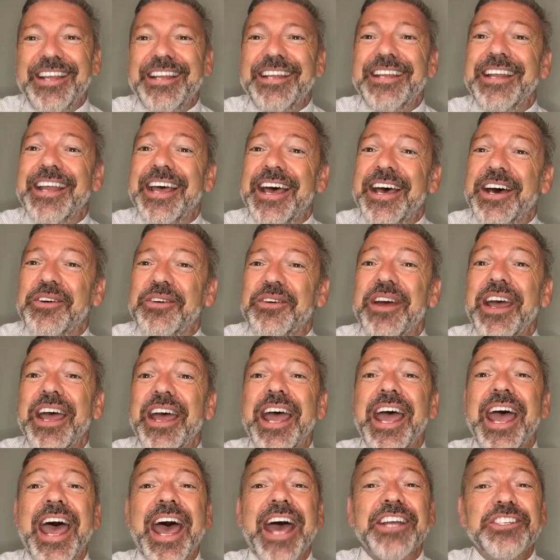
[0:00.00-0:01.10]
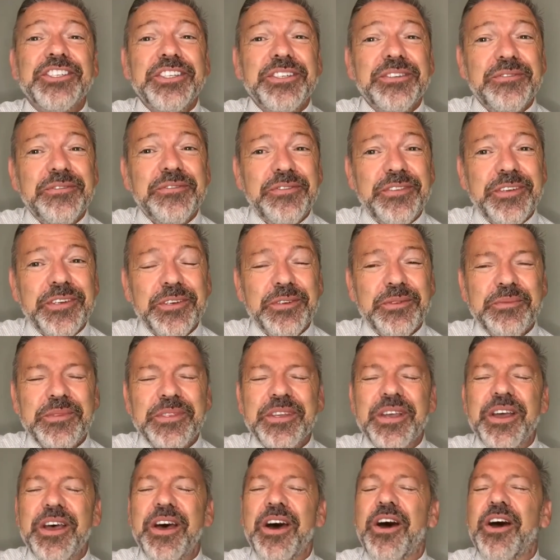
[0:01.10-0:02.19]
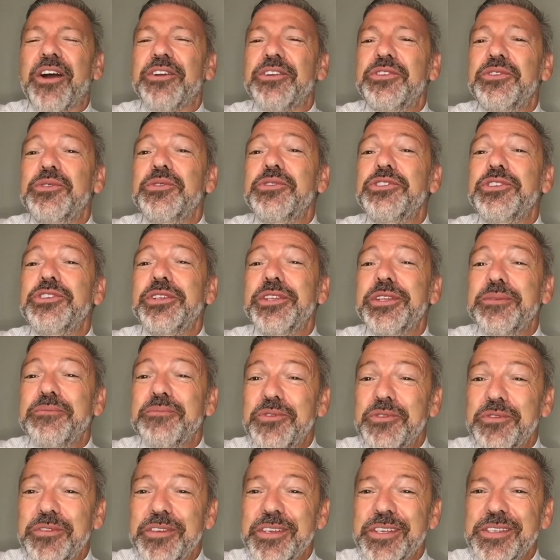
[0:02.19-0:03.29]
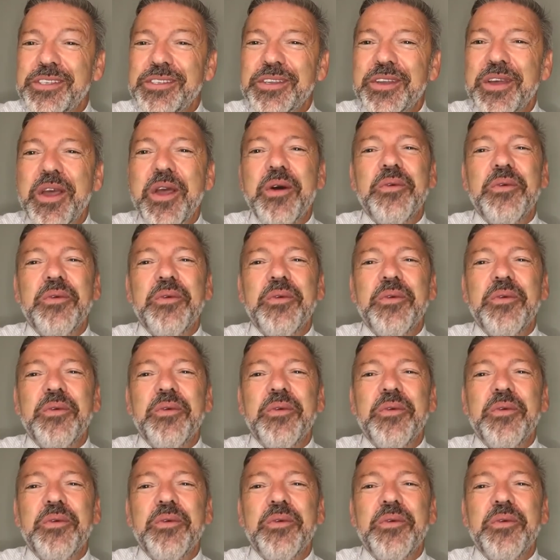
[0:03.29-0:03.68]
Now, action films are usually movies